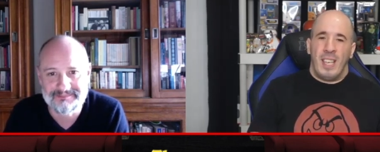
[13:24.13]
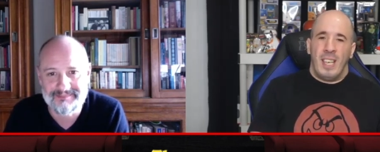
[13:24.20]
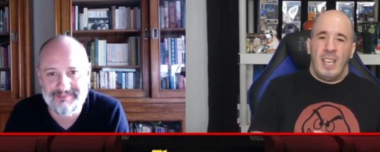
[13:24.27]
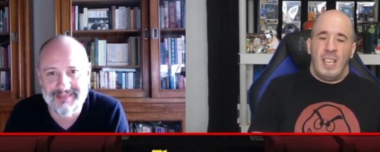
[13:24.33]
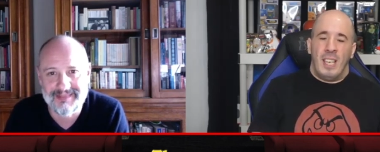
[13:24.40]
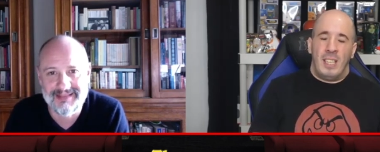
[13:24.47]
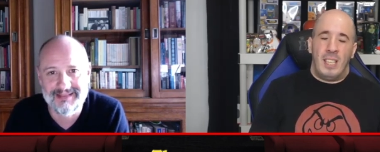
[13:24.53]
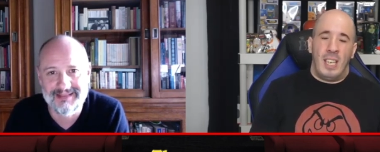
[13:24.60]

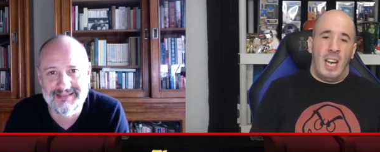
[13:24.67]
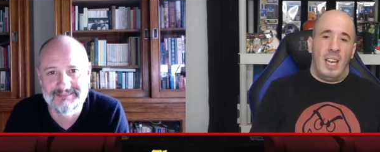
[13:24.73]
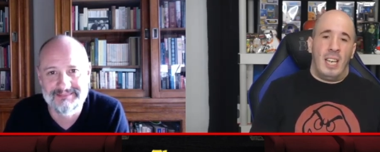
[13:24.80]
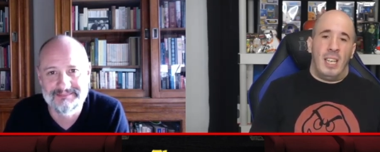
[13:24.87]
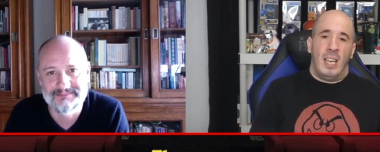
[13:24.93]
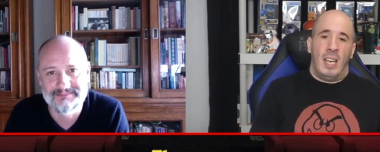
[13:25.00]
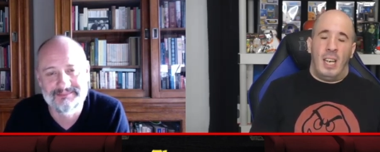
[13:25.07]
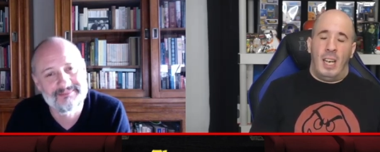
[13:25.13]
Speaker 1: Yeah. John,
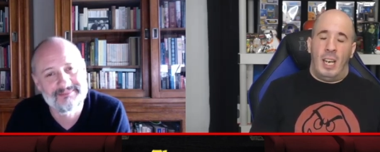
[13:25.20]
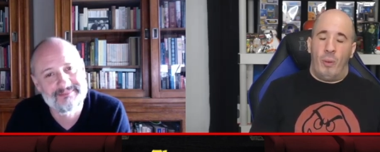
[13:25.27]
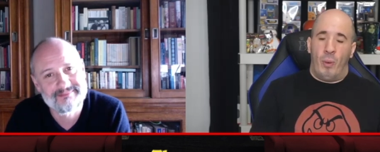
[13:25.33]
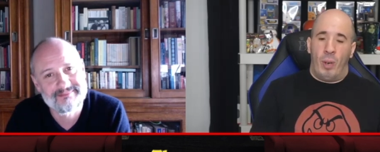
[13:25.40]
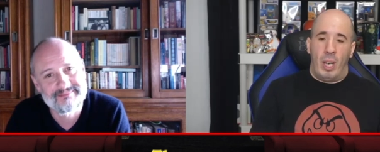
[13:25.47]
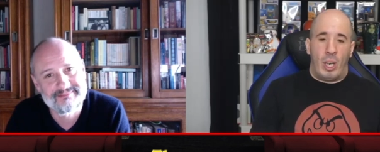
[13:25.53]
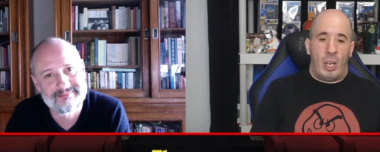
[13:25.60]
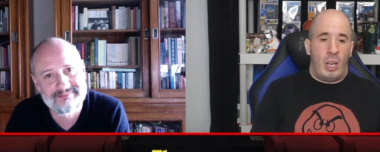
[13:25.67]
I want
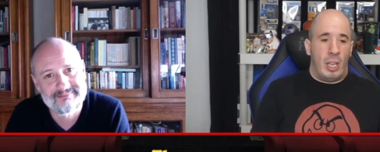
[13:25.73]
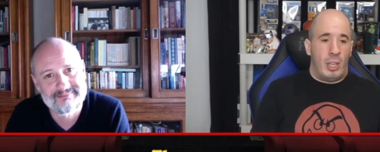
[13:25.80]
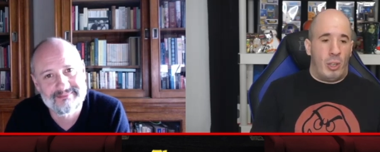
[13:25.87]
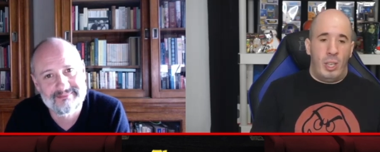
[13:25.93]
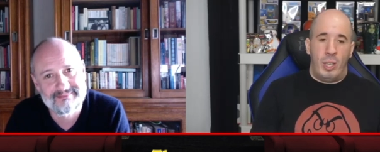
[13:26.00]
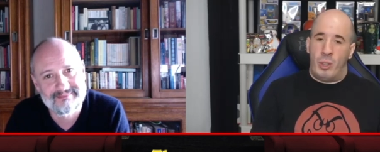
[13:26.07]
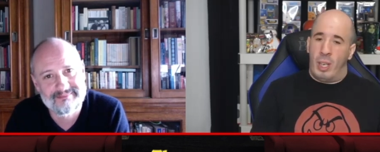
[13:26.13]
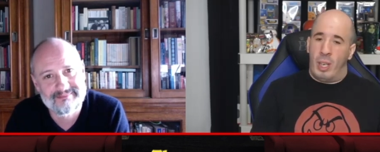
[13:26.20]
to
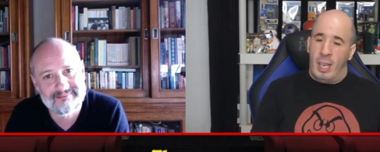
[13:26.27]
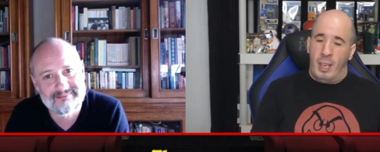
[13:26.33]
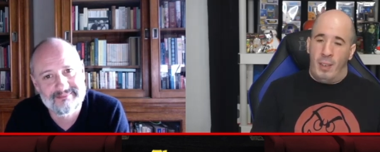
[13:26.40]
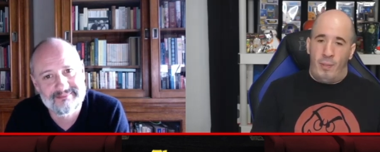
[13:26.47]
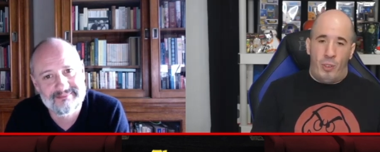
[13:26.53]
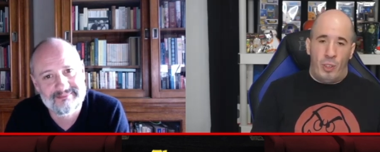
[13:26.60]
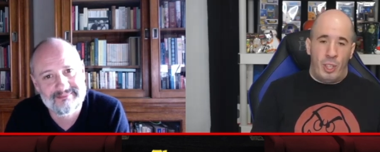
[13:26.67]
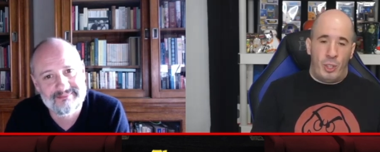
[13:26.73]
congratulate you again
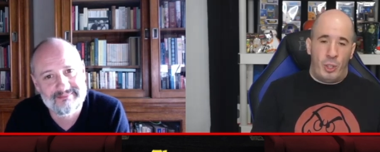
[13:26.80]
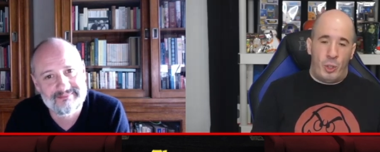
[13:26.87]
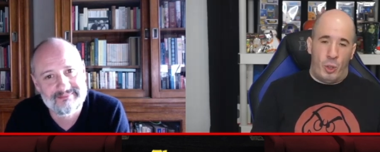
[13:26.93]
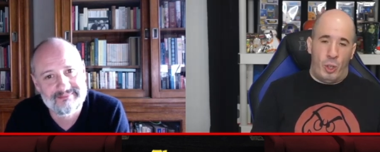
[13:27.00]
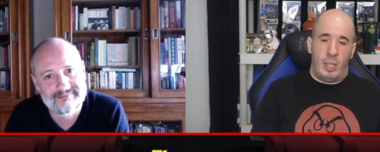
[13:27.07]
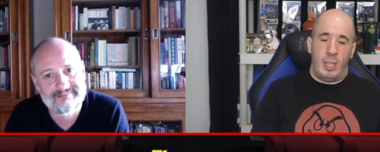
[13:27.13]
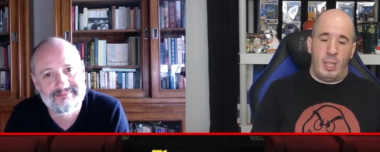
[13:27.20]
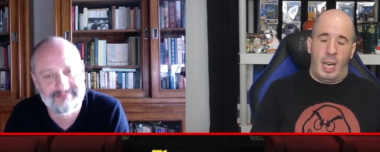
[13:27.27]
for the
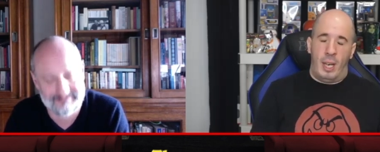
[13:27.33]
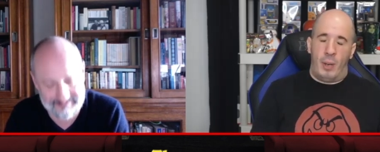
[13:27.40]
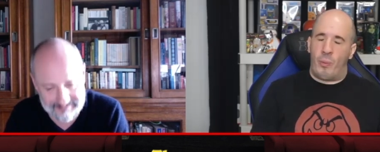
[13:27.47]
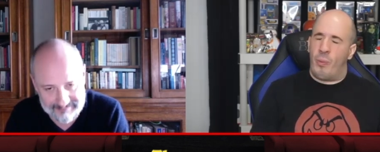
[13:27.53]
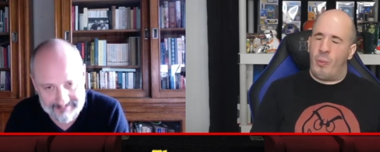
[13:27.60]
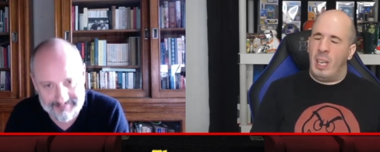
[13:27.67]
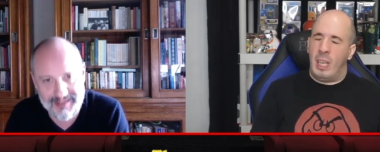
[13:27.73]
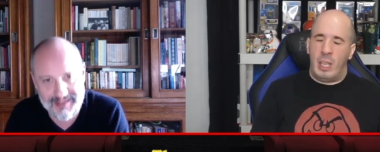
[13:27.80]
short. I
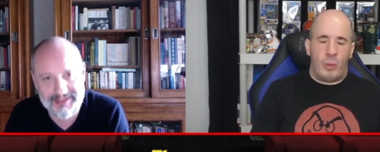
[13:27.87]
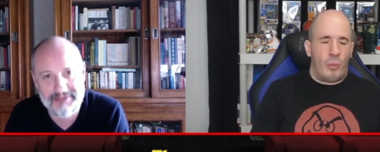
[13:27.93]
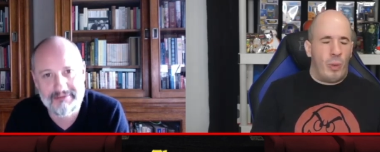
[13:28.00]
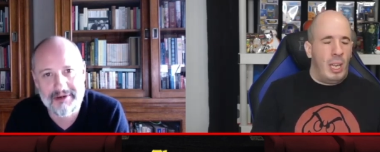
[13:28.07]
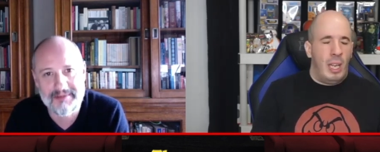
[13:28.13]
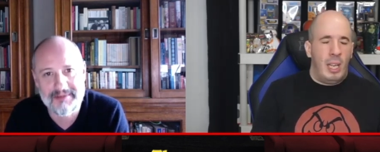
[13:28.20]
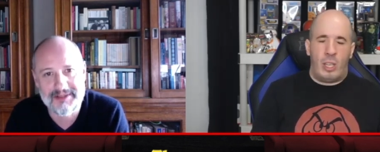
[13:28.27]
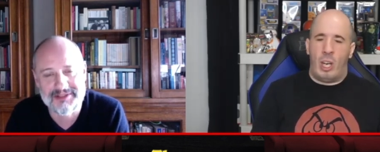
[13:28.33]
really, Thank you very really
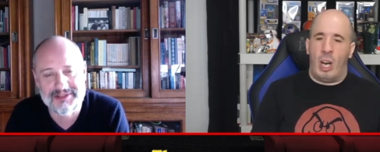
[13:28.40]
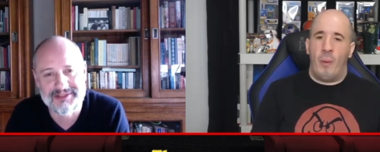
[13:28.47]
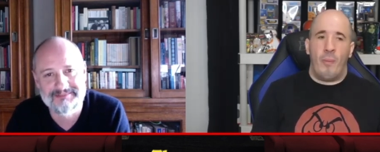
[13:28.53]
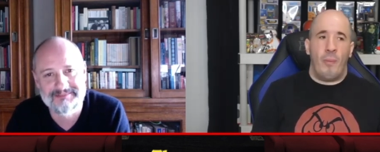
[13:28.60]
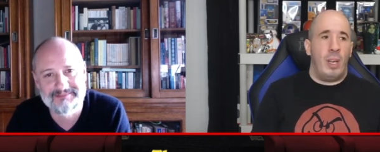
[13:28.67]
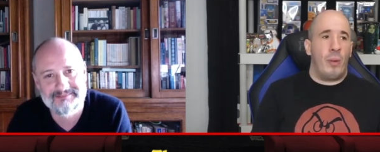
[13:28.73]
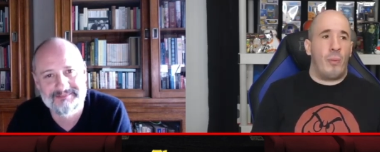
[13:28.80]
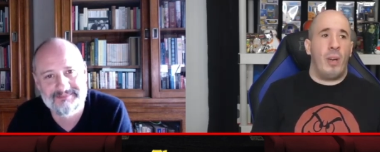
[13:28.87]
much. Caught,
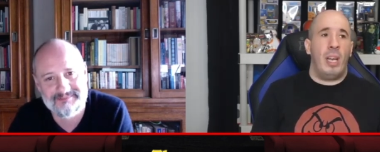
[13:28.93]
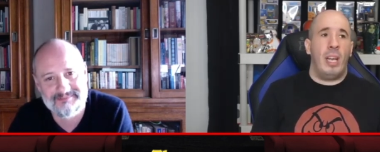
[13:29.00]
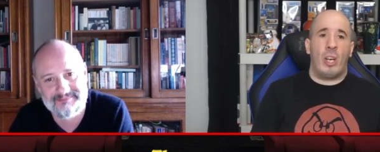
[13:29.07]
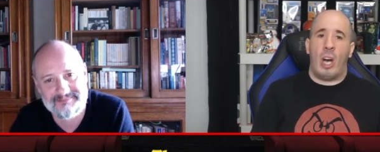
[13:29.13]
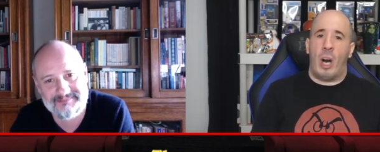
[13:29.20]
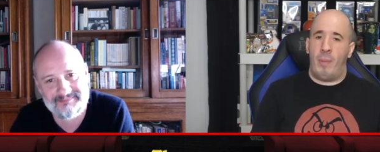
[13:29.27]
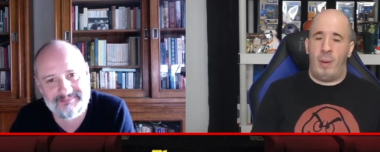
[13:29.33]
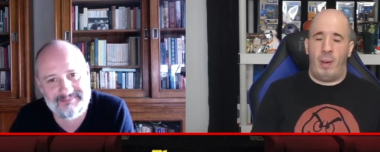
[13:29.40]
it really
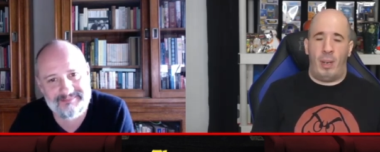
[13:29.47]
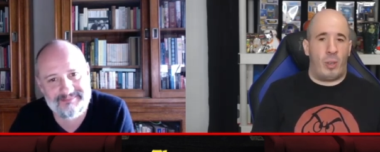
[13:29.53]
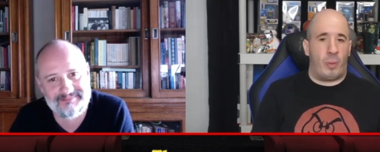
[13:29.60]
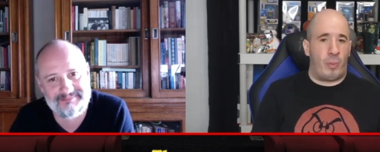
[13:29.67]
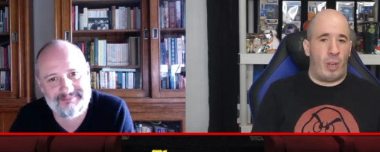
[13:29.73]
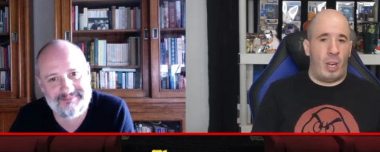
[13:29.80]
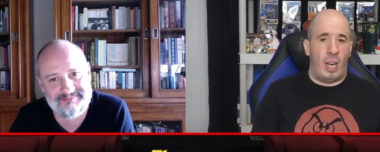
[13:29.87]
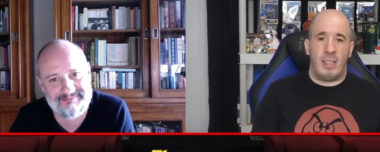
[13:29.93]
caught me by
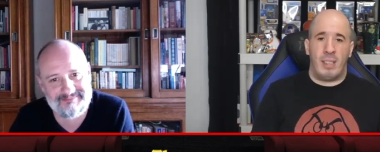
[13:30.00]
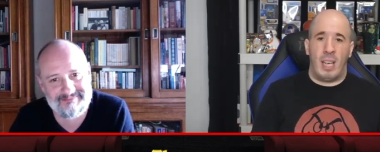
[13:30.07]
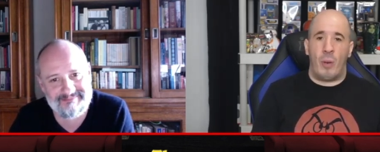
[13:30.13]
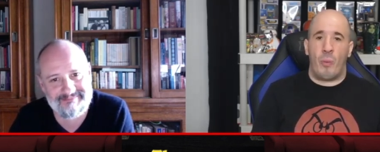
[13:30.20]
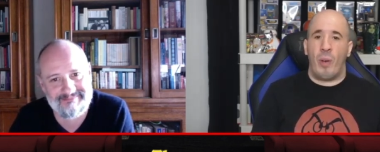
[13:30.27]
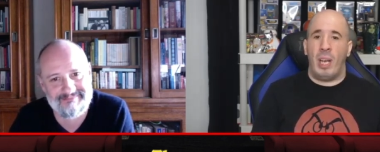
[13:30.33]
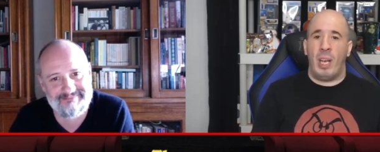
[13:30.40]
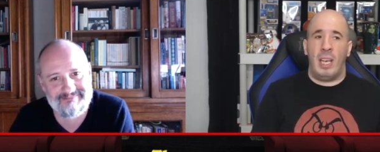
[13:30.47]
surprise. I
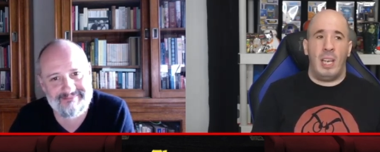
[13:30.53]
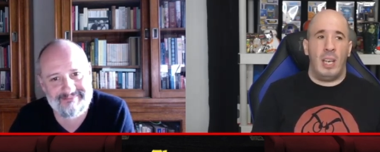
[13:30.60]
really